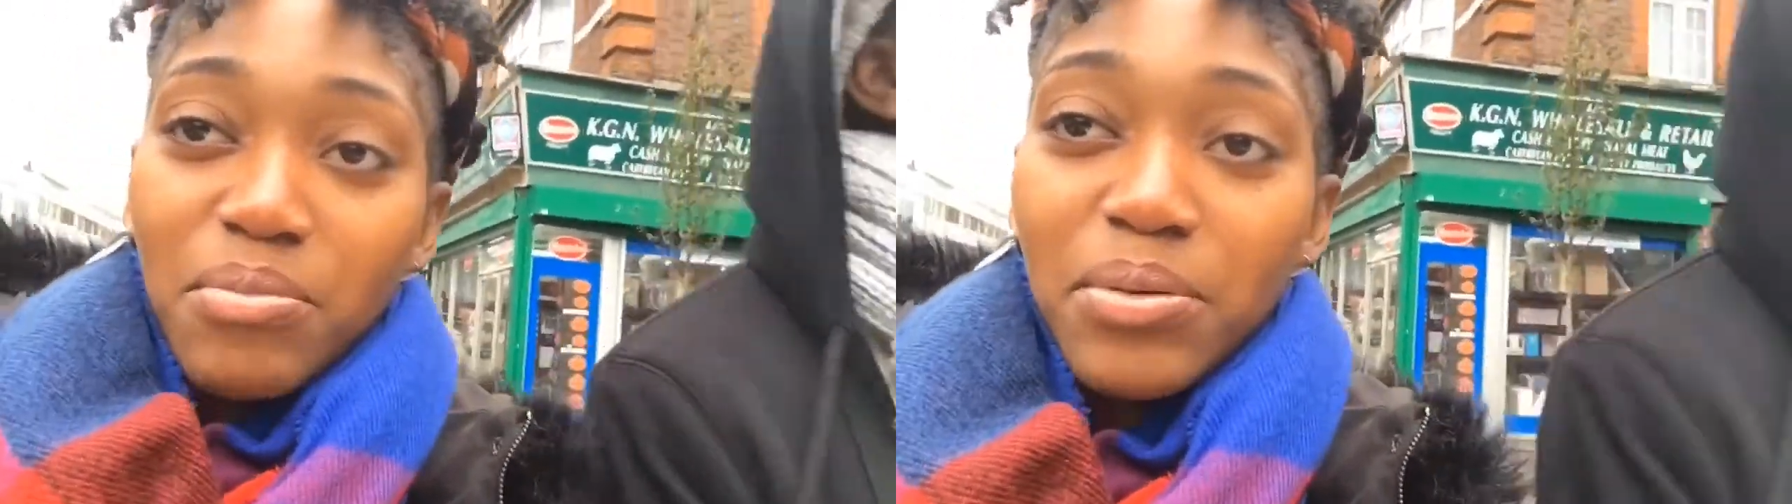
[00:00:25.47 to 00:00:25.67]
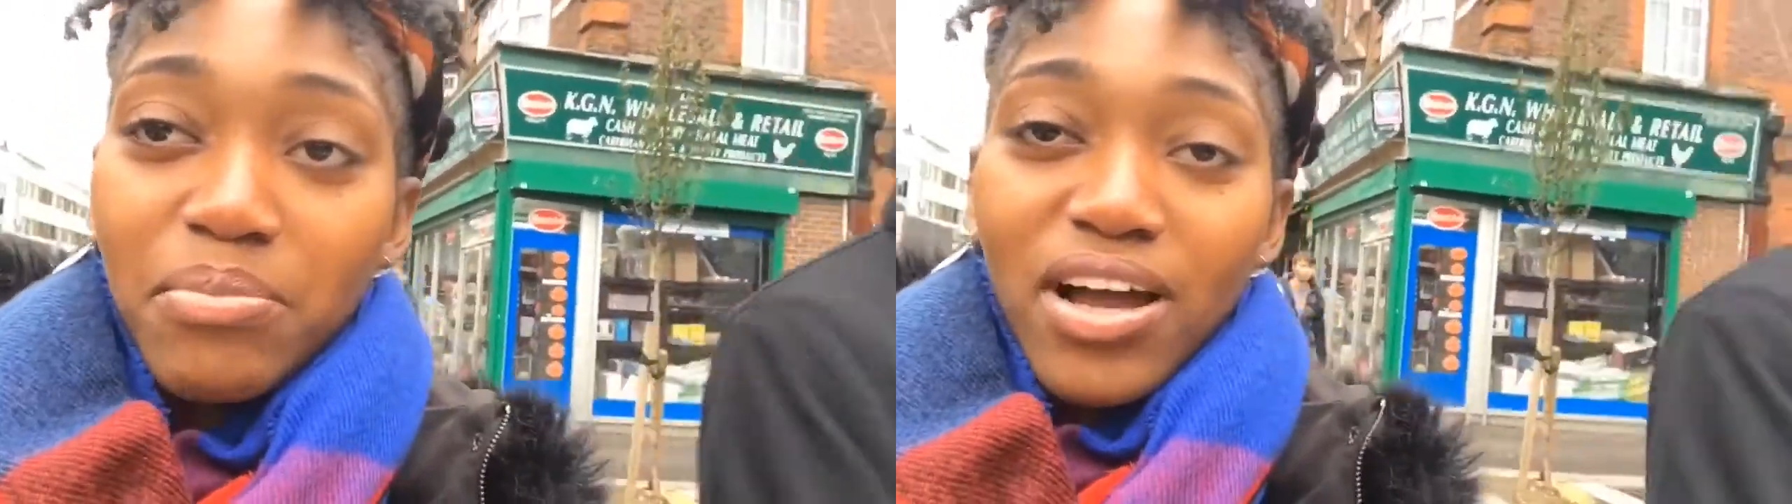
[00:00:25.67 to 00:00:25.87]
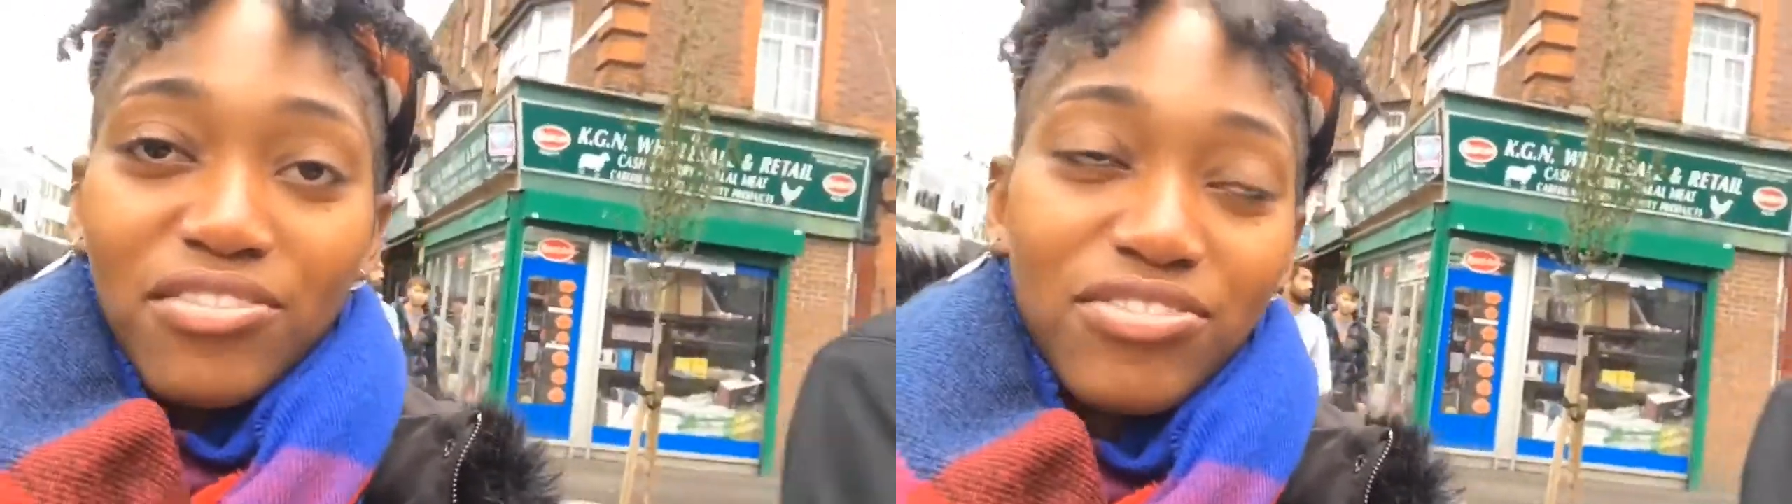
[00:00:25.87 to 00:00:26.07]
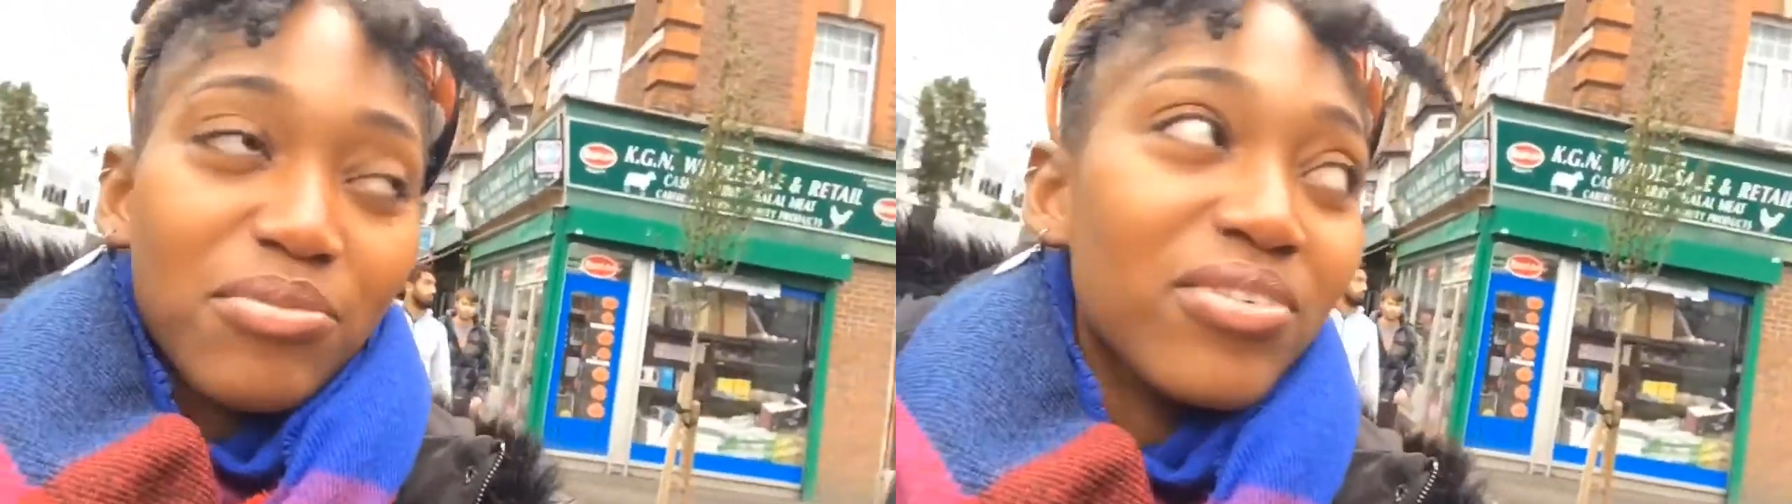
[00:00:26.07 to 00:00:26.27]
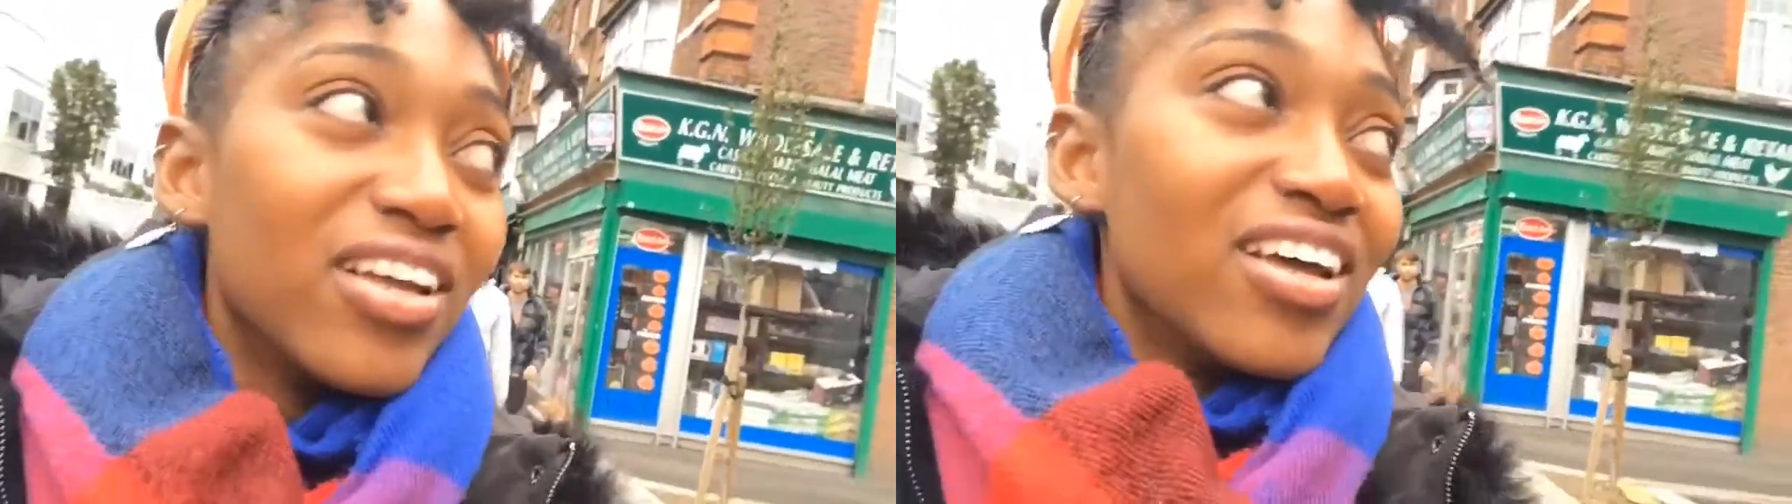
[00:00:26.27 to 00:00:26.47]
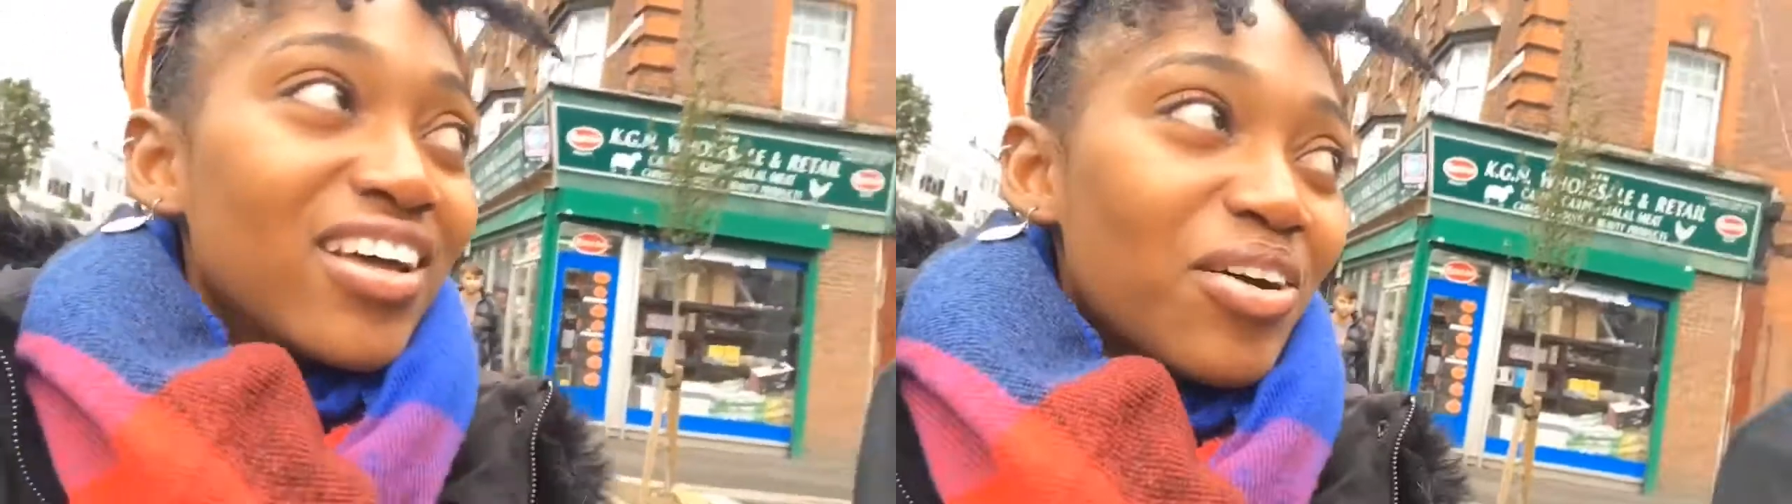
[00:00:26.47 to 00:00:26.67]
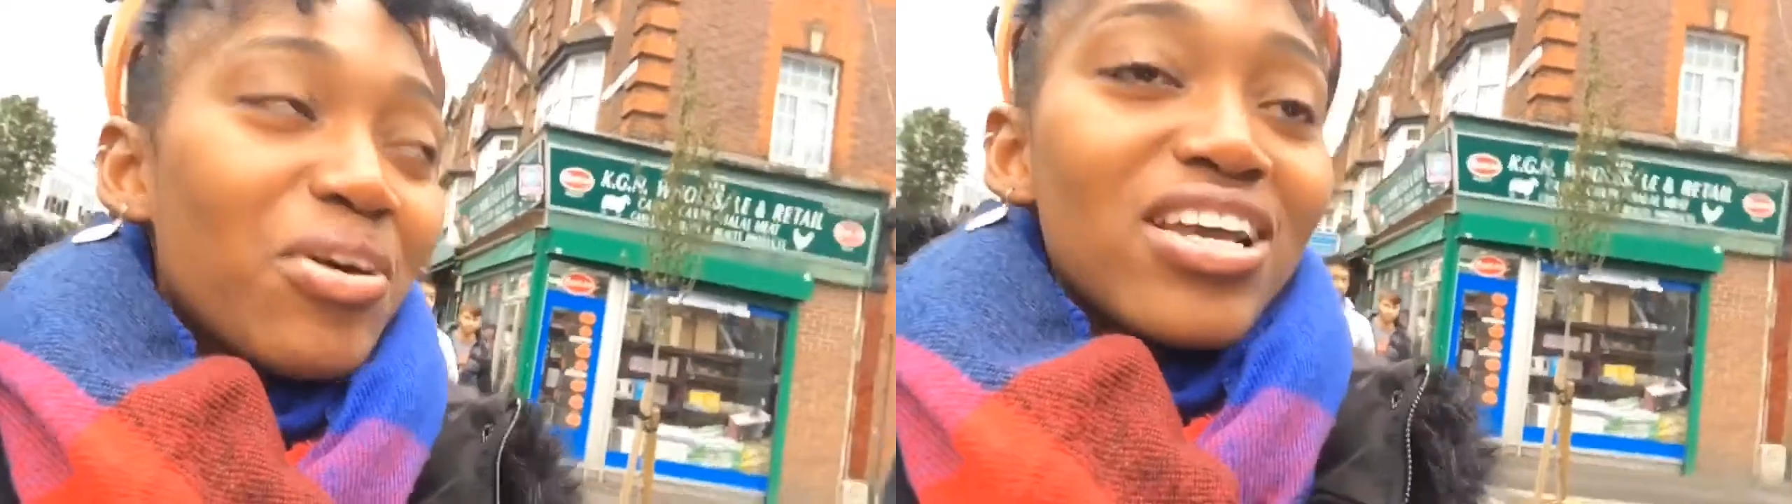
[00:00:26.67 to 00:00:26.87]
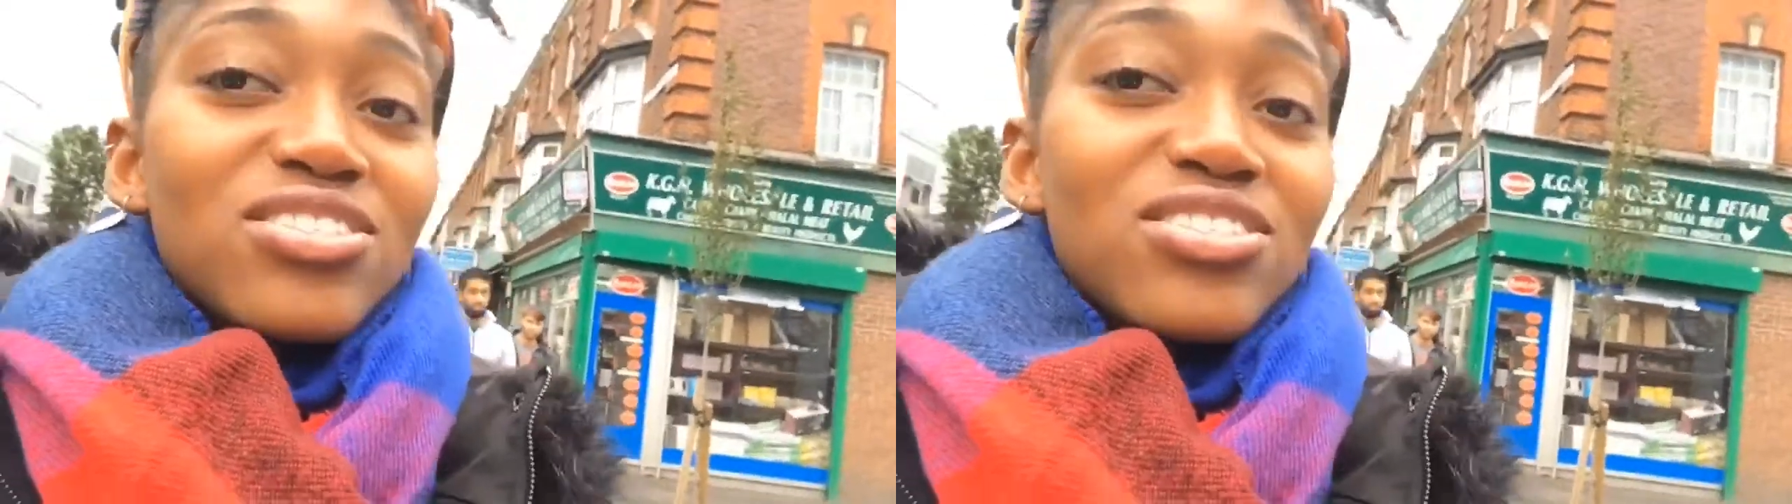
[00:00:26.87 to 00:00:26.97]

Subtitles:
coming back from. Why